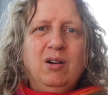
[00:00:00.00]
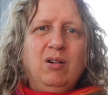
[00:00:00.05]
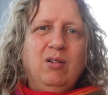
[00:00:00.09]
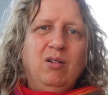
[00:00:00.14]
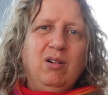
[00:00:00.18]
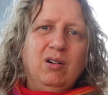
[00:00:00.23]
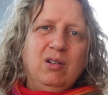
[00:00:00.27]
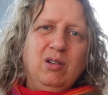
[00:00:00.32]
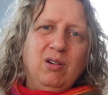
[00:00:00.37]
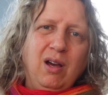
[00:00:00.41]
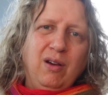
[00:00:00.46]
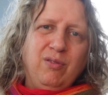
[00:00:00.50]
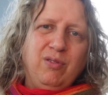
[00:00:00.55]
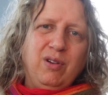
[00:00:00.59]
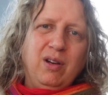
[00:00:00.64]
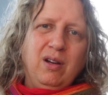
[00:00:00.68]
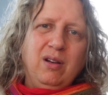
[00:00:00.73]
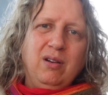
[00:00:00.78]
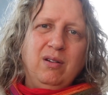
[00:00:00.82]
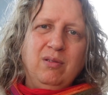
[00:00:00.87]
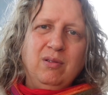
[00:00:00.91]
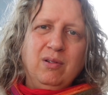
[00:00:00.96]
or you have
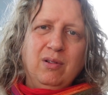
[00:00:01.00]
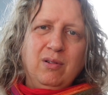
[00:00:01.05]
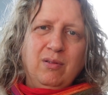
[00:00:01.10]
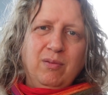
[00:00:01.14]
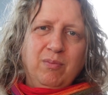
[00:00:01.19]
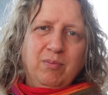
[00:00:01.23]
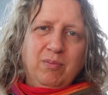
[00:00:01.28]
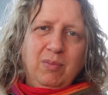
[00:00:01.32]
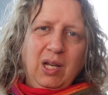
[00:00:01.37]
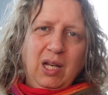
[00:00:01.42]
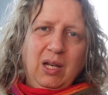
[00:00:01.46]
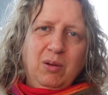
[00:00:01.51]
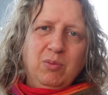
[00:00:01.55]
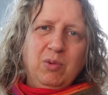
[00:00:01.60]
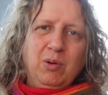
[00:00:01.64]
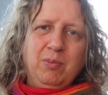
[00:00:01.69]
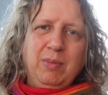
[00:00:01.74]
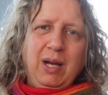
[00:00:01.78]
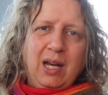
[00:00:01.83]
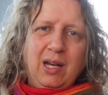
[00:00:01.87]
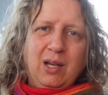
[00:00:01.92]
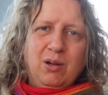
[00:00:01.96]
a
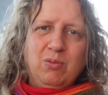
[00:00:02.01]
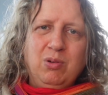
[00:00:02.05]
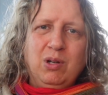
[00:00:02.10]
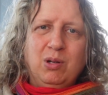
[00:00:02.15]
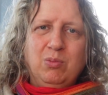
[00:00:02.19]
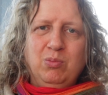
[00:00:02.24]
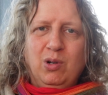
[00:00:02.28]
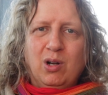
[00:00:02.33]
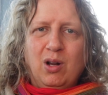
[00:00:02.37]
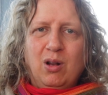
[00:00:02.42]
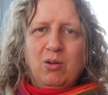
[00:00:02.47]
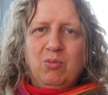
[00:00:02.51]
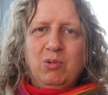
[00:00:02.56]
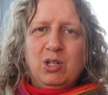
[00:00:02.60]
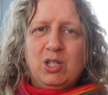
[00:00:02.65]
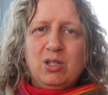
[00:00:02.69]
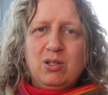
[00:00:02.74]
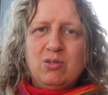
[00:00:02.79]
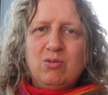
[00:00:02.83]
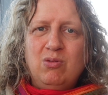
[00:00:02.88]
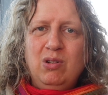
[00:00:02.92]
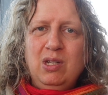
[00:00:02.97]
minimum adequate model
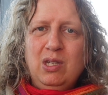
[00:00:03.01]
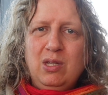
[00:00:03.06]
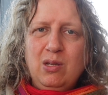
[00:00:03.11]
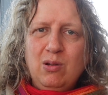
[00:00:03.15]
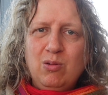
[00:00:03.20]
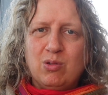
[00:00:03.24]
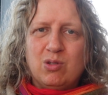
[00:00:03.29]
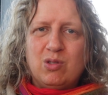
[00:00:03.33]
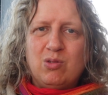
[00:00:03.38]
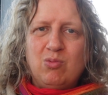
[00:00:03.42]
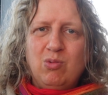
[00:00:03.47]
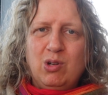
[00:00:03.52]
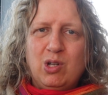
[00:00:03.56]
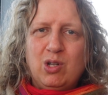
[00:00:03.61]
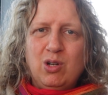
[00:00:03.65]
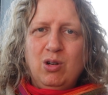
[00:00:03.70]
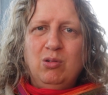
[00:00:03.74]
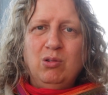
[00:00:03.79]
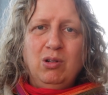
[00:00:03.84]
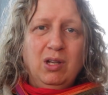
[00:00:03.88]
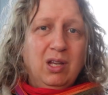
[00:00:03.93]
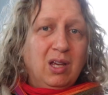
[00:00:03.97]
which is reduced, which
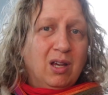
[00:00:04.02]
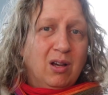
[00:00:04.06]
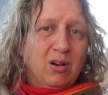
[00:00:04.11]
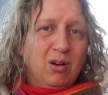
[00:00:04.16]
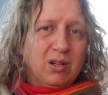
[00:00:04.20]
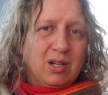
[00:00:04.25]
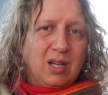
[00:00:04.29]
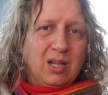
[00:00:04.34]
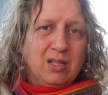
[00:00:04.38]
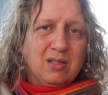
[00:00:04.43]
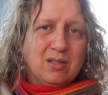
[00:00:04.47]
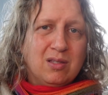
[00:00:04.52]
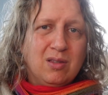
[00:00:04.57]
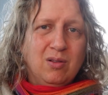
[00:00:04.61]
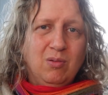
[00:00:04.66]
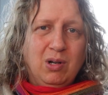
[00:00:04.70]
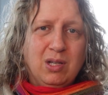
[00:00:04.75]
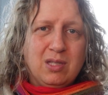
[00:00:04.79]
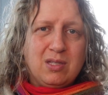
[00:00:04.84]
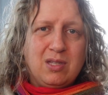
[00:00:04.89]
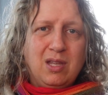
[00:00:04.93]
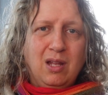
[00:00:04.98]
only contains the
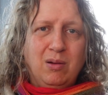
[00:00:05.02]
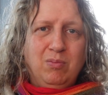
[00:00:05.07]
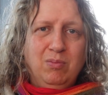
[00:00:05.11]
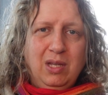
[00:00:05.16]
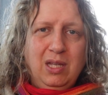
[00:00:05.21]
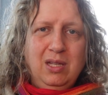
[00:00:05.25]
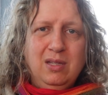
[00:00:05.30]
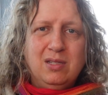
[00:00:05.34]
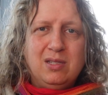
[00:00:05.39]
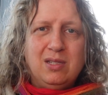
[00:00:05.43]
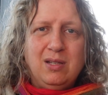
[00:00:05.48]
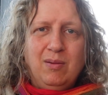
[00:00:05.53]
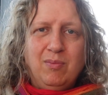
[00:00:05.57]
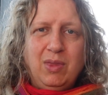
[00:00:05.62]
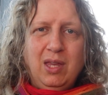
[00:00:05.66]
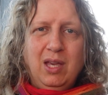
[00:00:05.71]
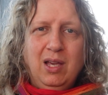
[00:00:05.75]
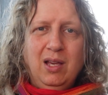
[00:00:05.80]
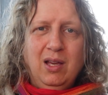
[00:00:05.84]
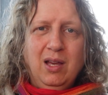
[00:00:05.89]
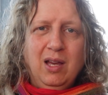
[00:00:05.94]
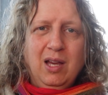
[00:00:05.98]
ones that mean
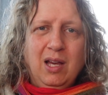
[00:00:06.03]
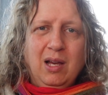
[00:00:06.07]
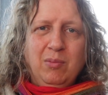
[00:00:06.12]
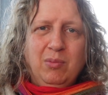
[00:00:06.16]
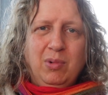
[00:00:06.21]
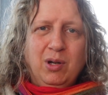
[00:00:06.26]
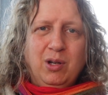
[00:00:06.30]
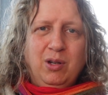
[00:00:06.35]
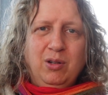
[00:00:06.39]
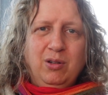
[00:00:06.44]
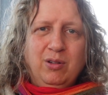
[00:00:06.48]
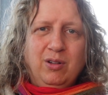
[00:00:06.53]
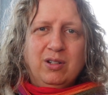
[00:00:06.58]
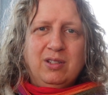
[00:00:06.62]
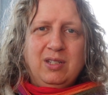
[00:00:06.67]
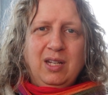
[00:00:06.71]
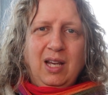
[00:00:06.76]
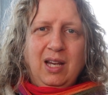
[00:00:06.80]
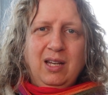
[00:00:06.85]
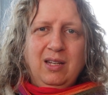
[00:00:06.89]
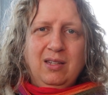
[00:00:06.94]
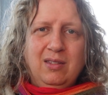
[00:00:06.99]
something but not
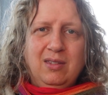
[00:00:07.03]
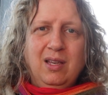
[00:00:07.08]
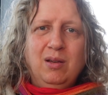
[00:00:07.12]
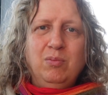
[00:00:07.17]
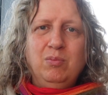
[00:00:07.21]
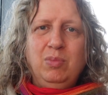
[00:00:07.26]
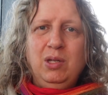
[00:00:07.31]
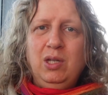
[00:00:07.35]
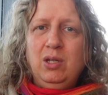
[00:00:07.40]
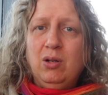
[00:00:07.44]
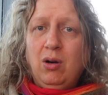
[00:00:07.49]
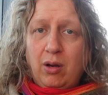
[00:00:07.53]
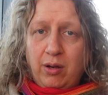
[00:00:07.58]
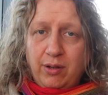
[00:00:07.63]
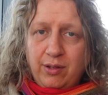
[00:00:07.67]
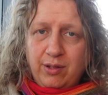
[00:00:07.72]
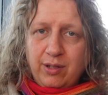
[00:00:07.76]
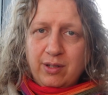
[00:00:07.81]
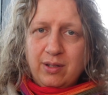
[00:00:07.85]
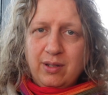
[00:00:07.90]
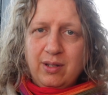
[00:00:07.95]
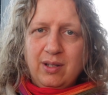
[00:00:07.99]
anything
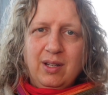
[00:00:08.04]
beyond.